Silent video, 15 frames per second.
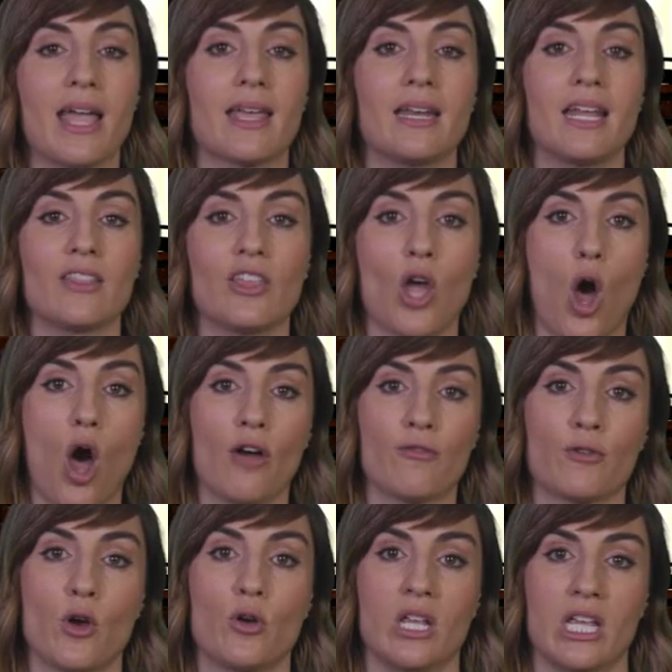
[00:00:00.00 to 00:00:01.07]
likening the
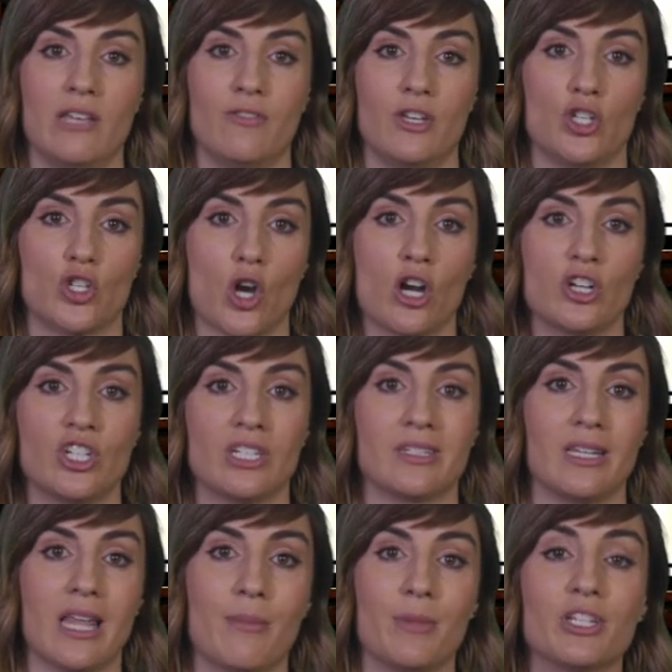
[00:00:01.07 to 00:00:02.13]
off-road EV charging
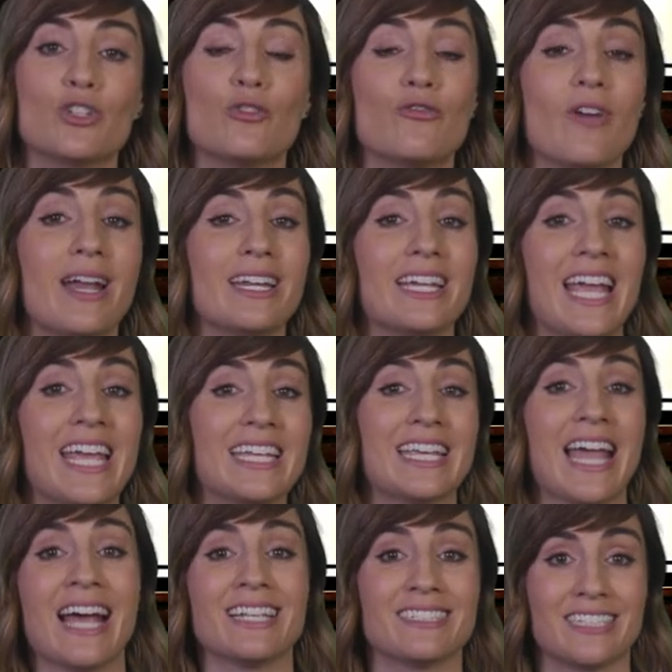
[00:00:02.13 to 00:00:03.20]
dilemma to finding a
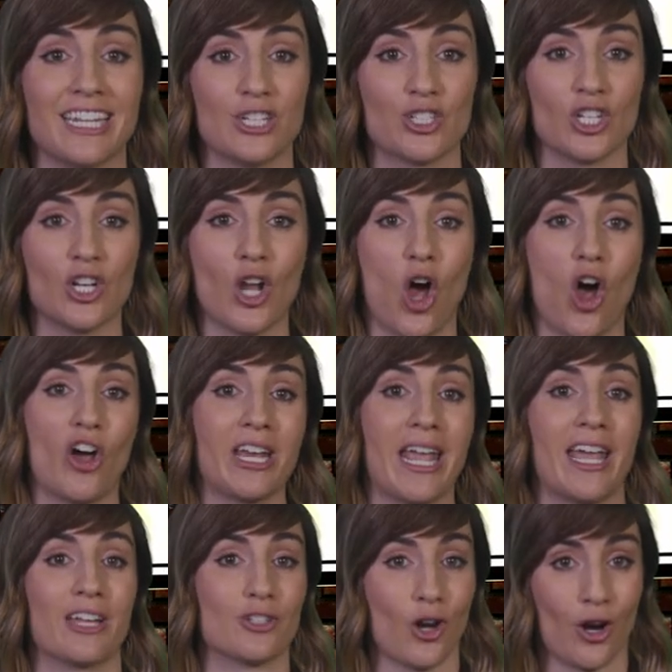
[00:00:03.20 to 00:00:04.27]
gas station
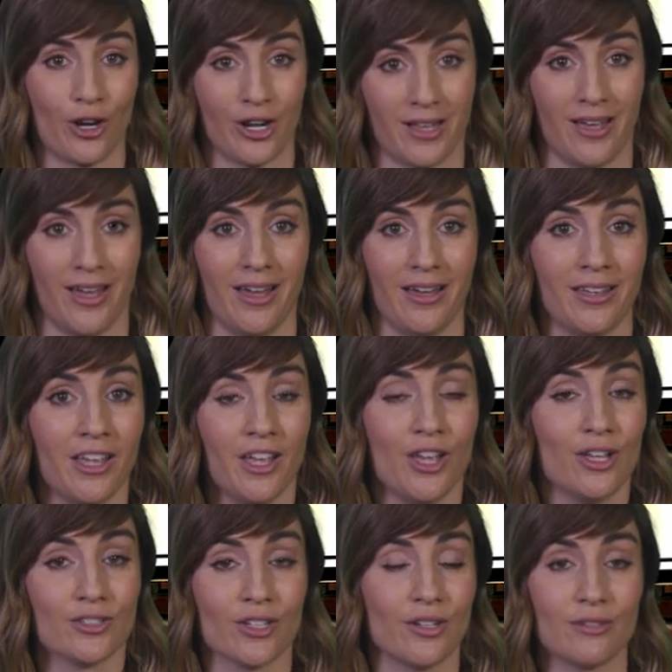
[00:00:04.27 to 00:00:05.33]
on Antarctica.
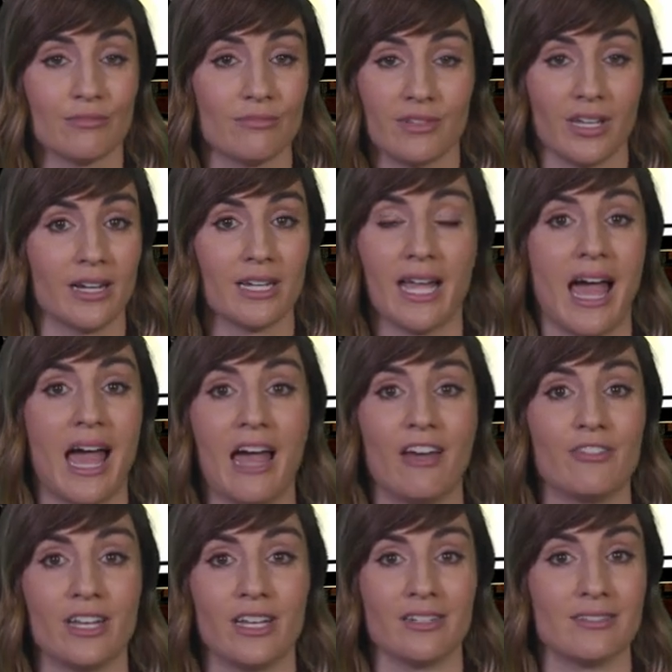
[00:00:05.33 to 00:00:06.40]
So there you
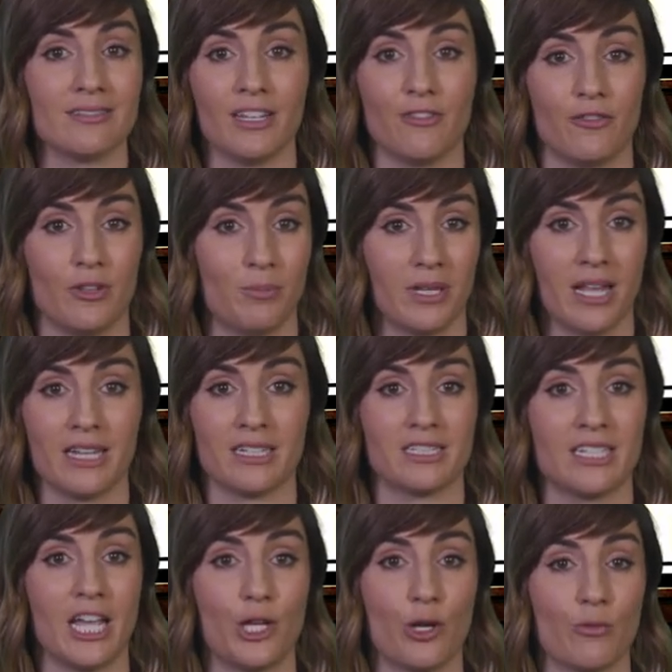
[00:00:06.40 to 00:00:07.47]
have it. If you plan
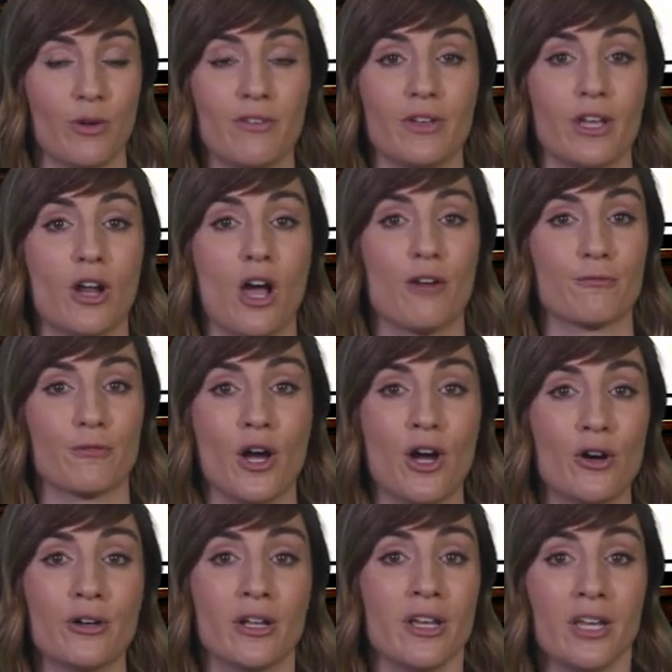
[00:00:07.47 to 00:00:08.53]
to take your Rivian
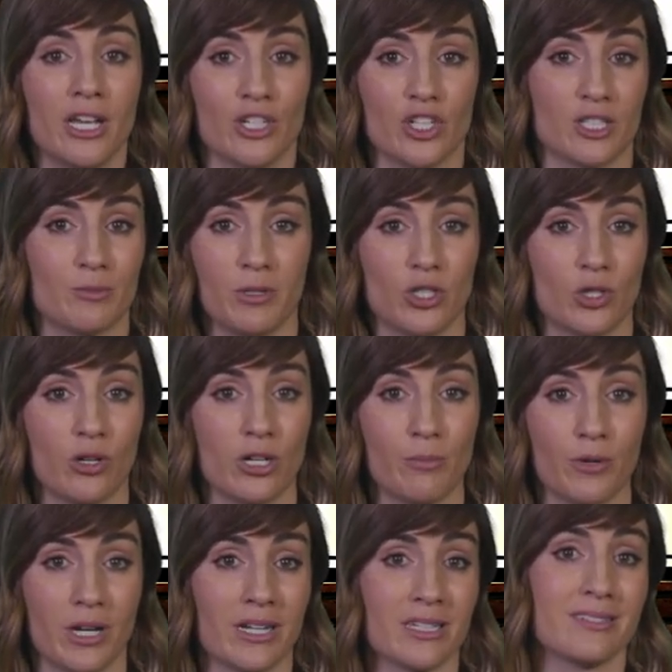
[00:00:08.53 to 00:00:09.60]
off-road, just be sure
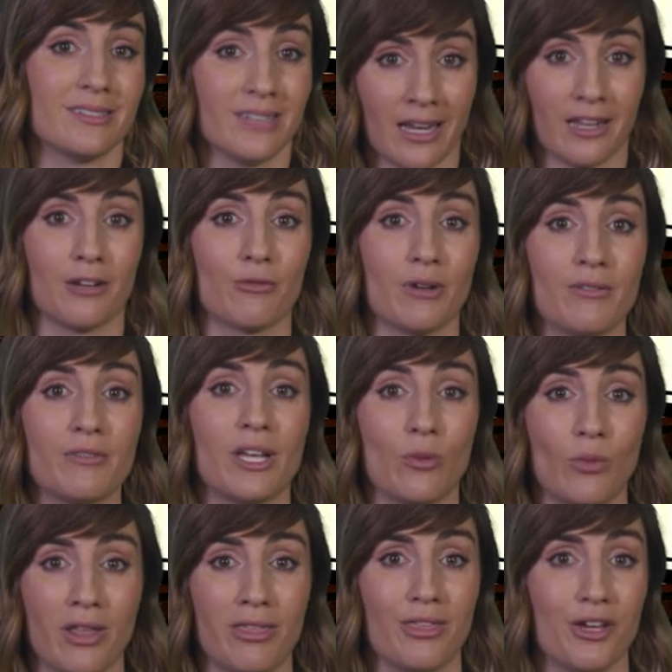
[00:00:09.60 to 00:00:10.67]
to bring a second
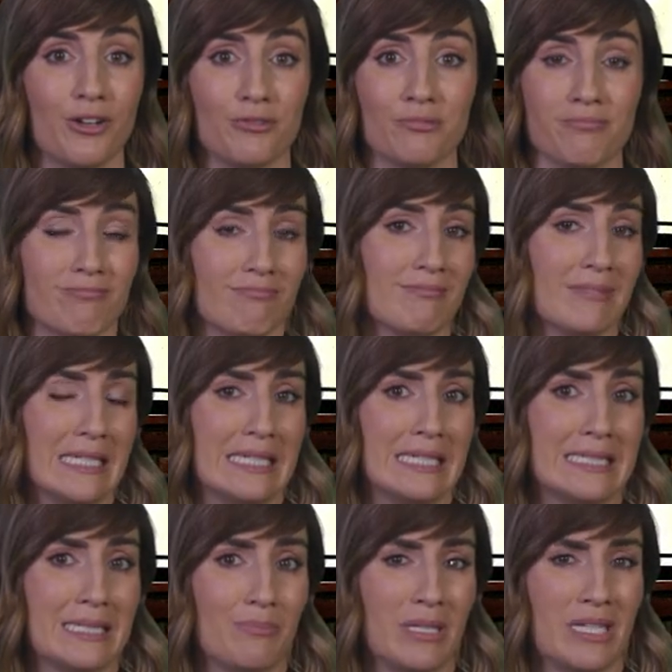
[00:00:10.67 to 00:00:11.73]
Rivian with you.
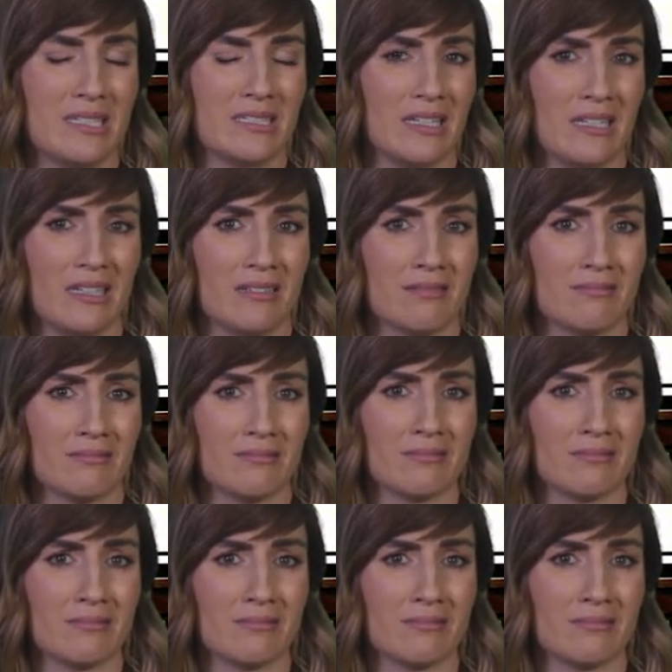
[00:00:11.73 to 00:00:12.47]
Easy peasy.